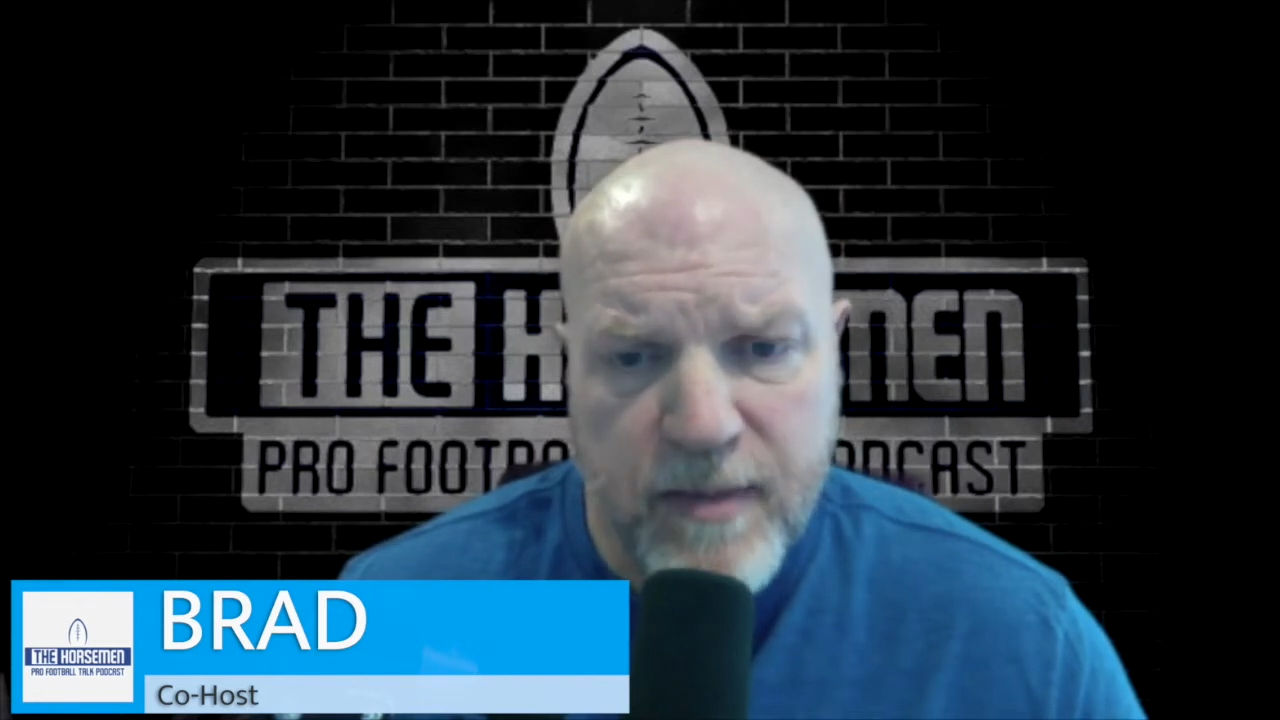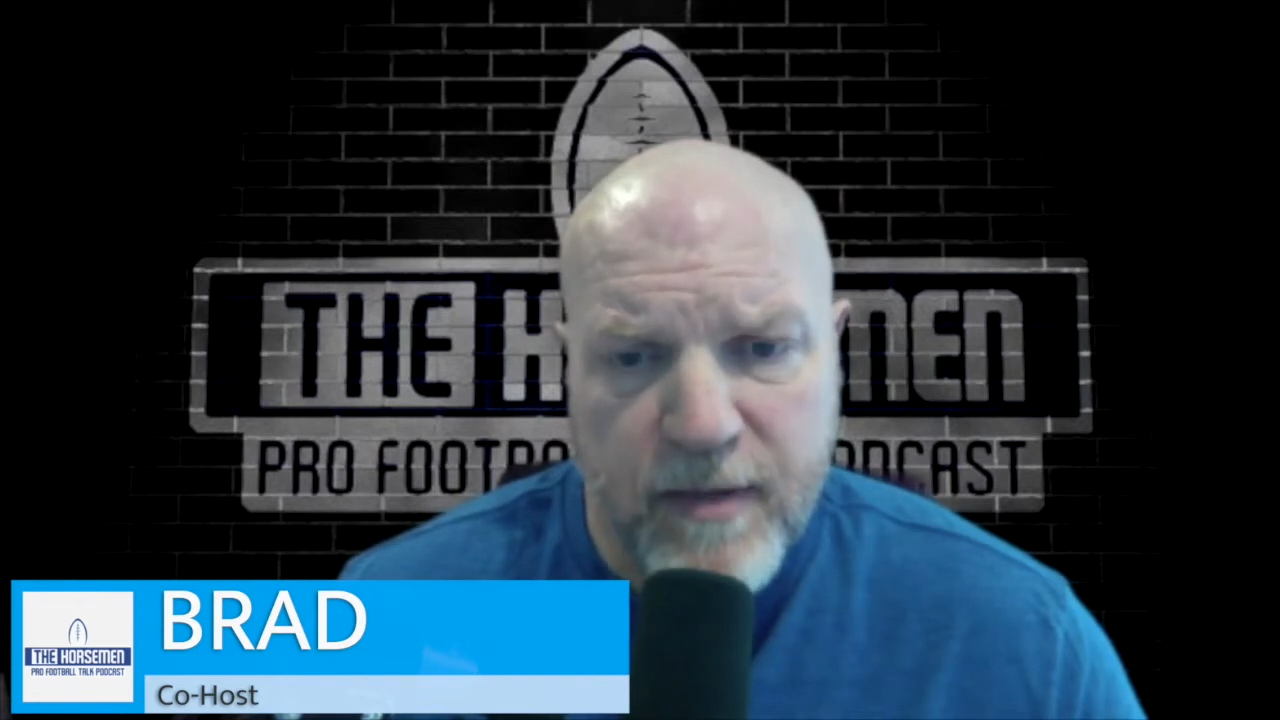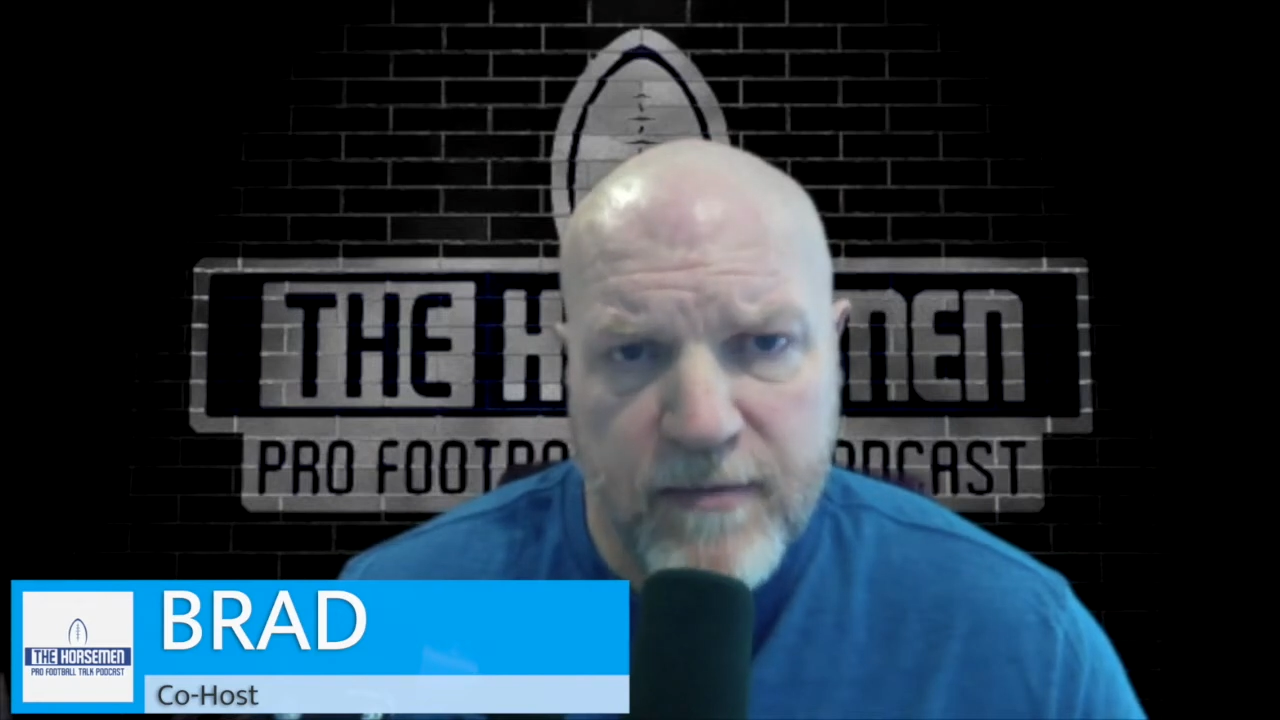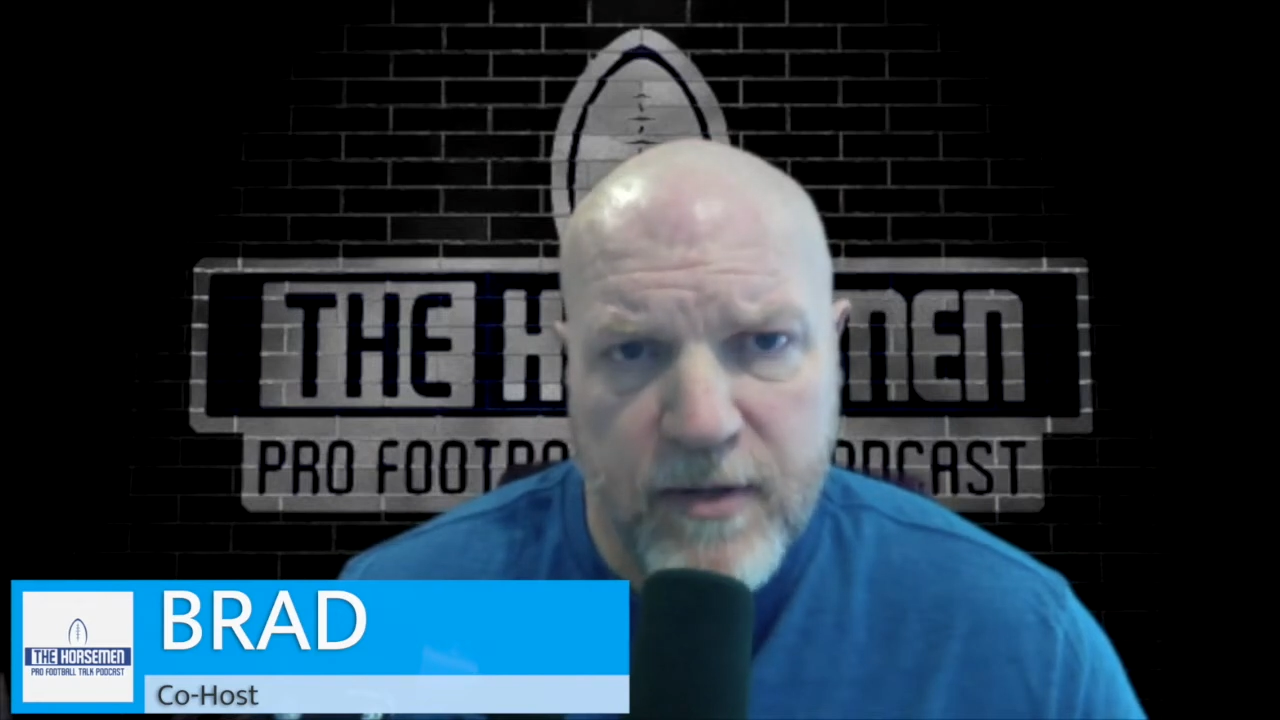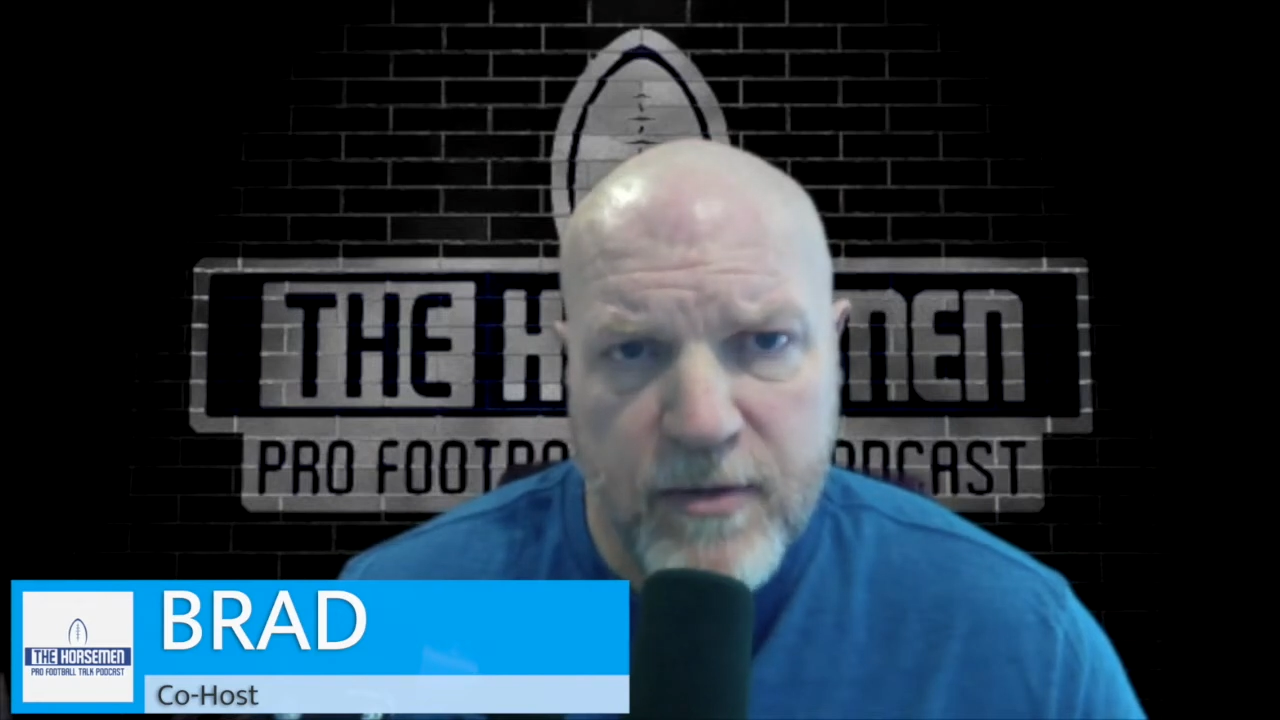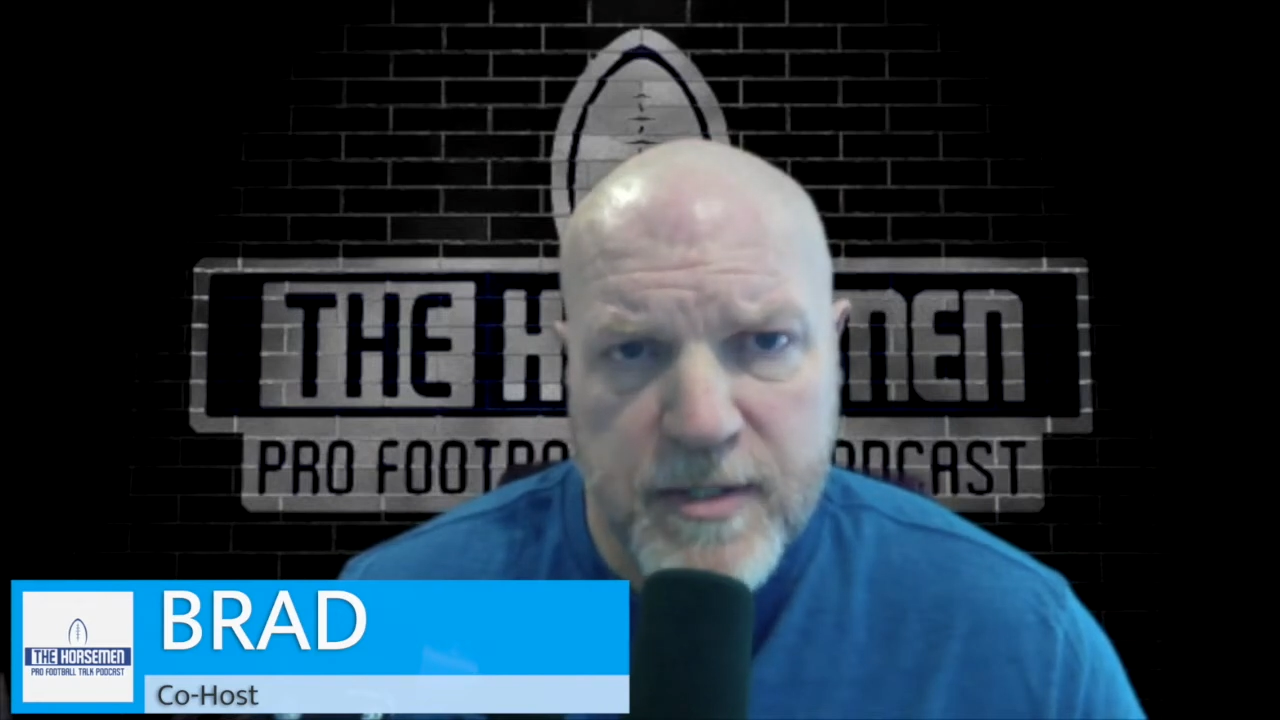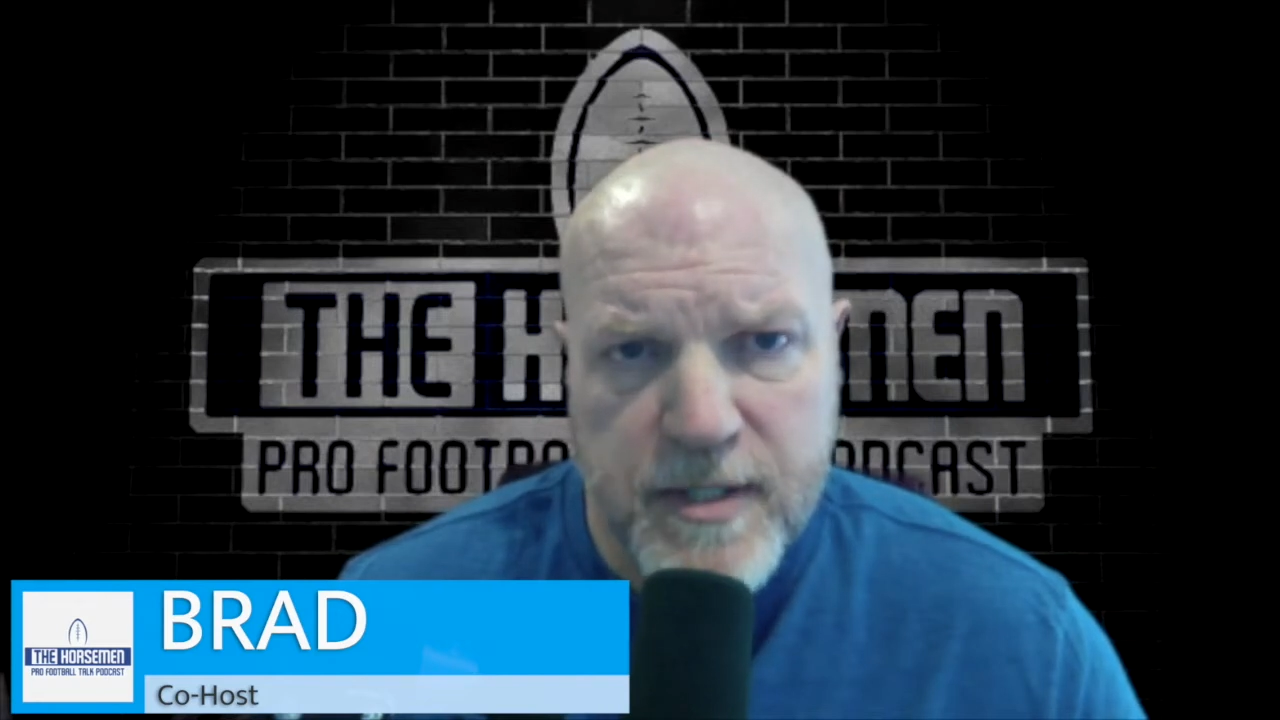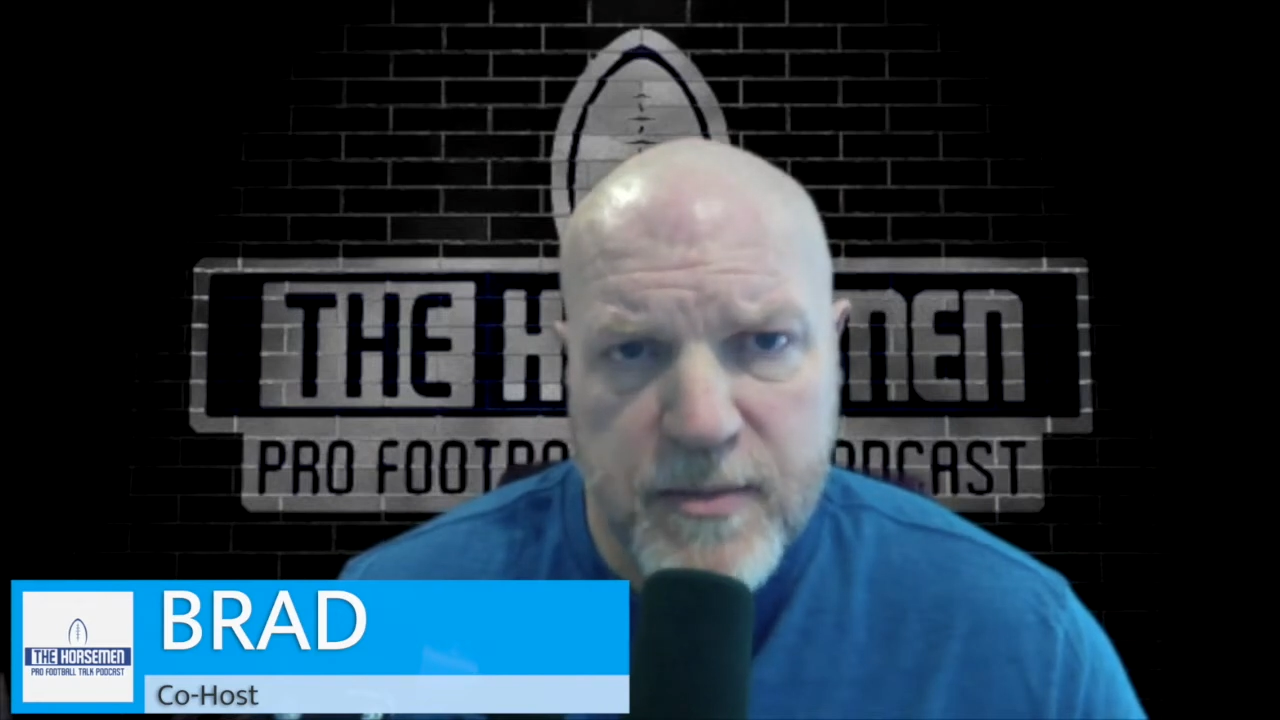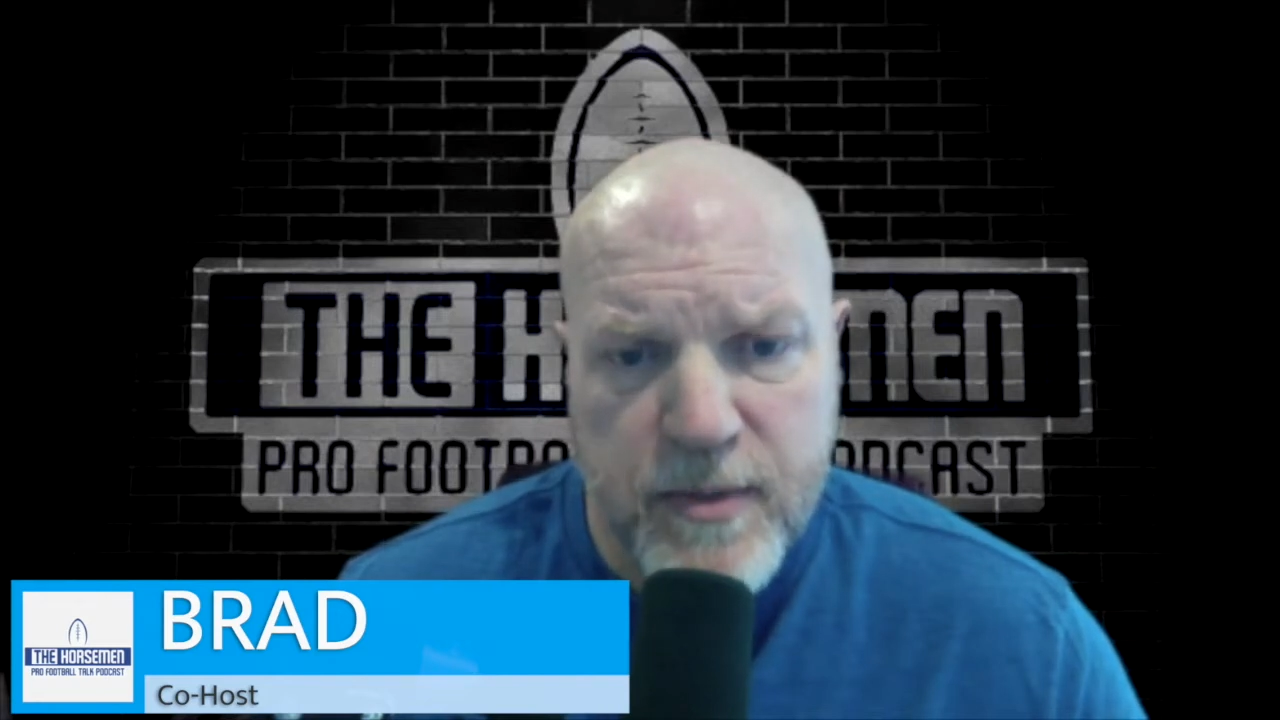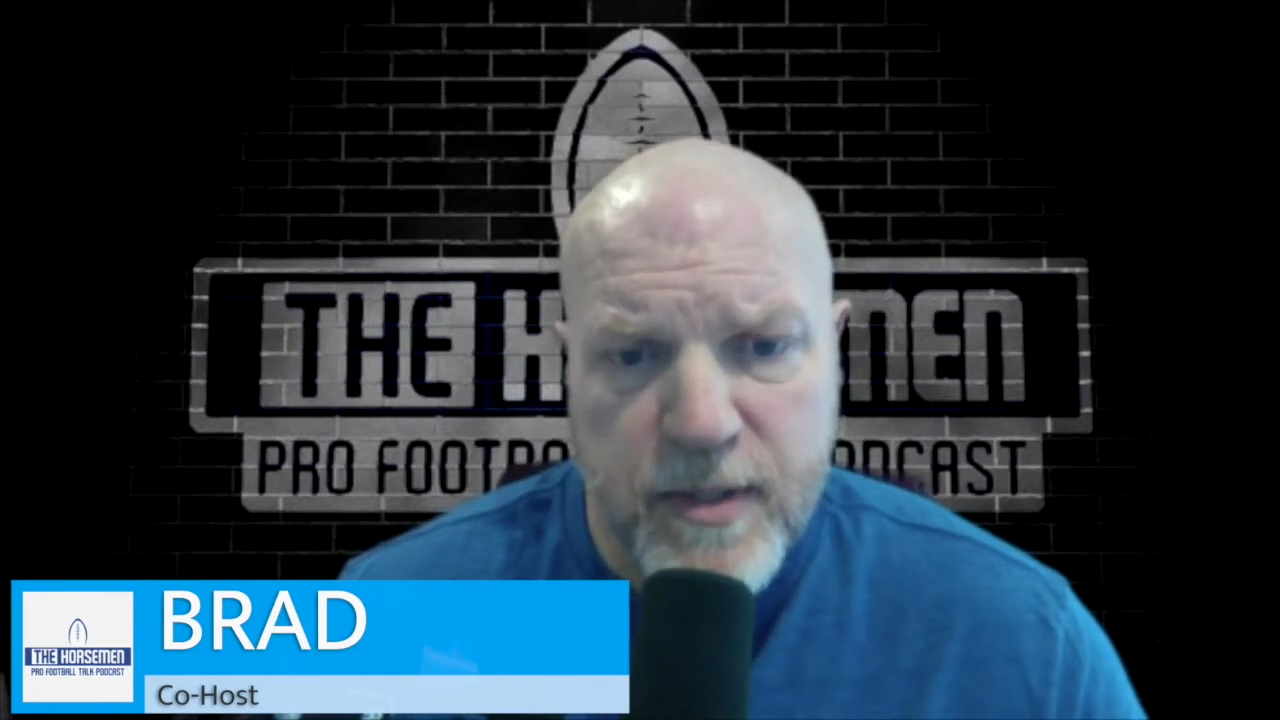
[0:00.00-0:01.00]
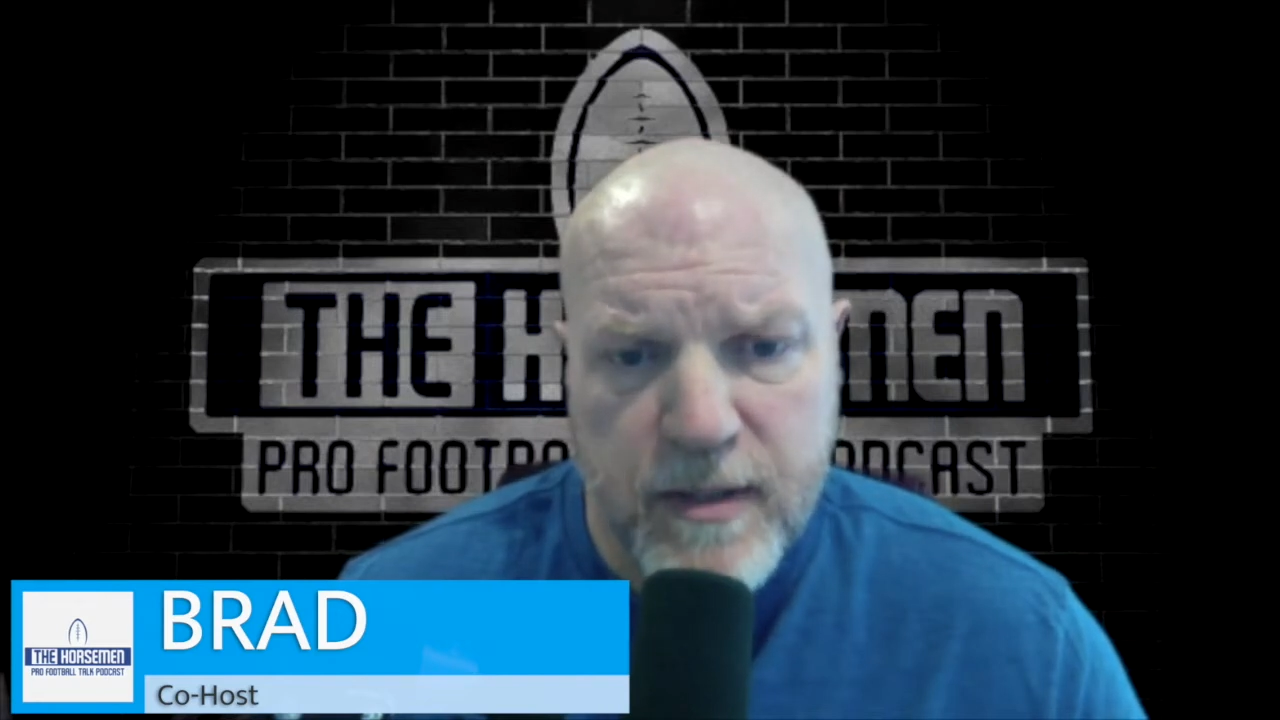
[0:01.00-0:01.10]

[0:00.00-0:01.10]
Buffalo is this week?